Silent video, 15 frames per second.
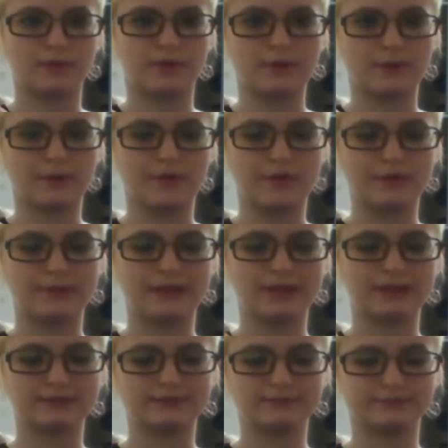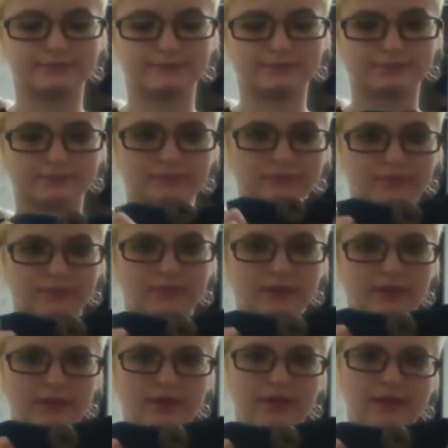go around the button.
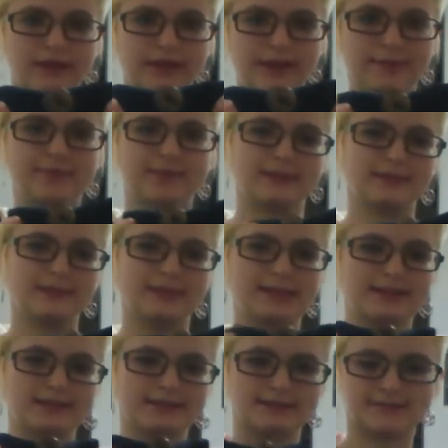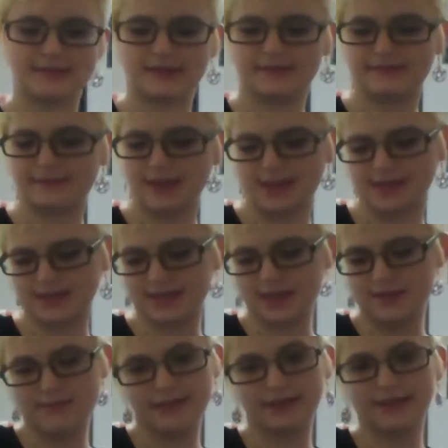It keeps it nice and safe, and
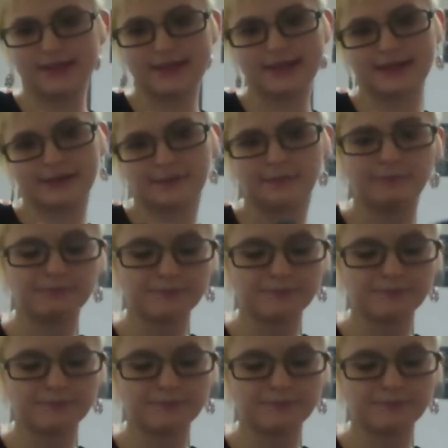they really like it.